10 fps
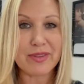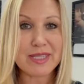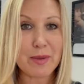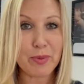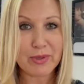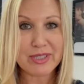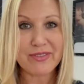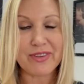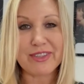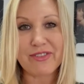of the
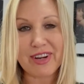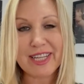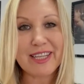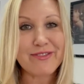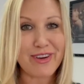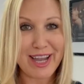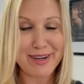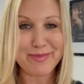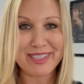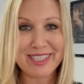supportive and friendly
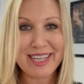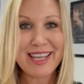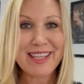environment